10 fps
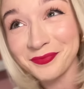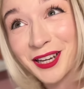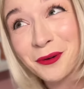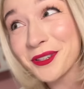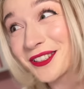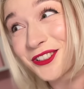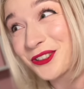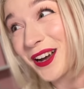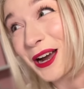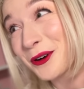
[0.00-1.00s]
I wasn't
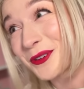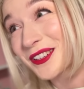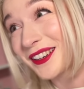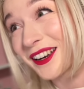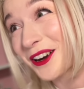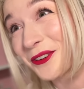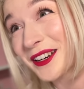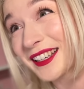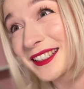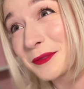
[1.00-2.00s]
sure how it was gonna go,
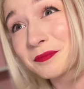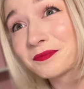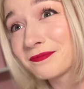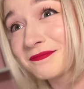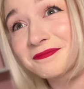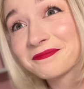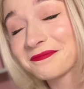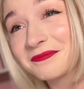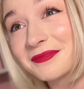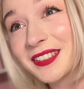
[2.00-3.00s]
and it's
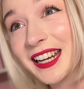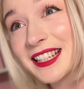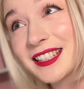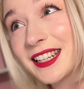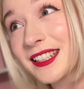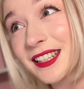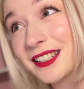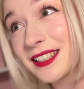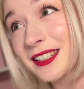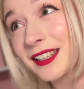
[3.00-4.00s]

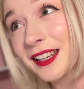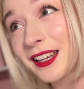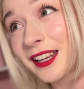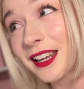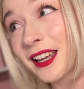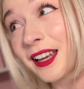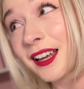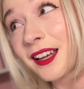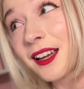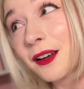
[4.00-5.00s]
exceeded.
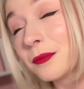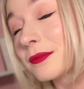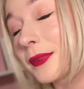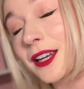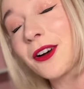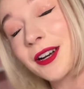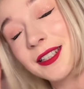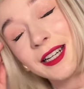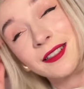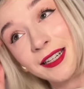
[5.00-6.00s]
My God,
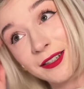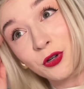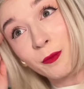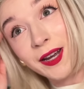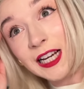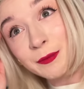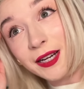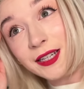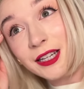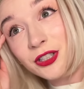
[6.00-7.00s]
it's exceeded all my
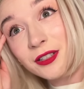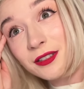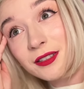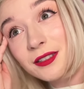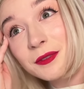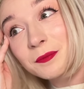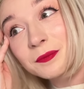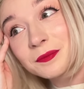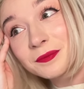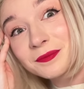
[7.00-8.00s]
expectations.
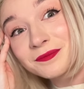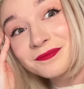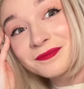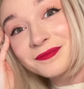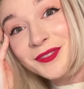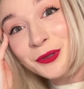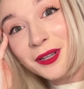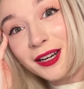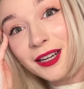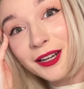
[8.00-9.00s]
So
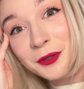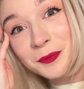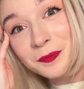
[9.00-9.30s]
thank you.